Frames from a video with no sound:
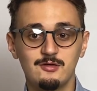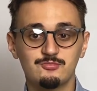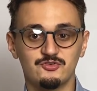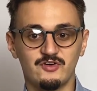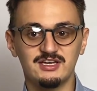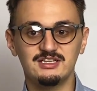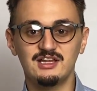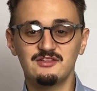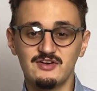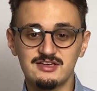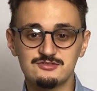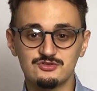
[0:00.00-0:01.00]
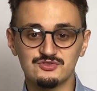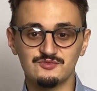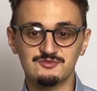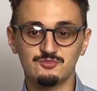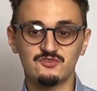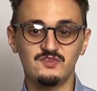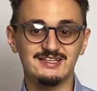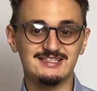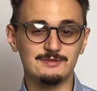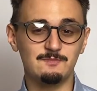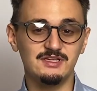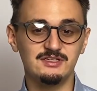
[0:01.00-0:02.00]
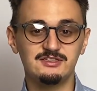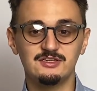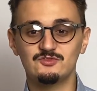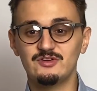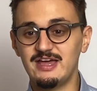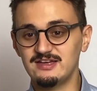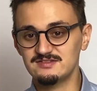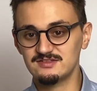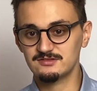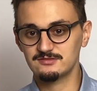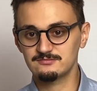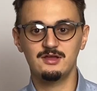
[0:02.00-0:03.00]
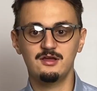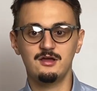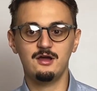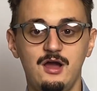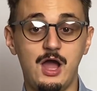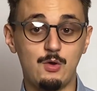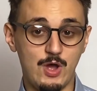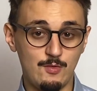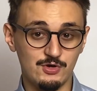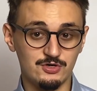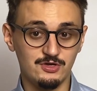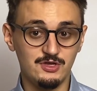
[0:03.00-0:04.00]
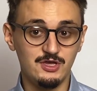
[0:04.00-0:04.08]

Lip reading: providing investors with more flexibility to exit. However,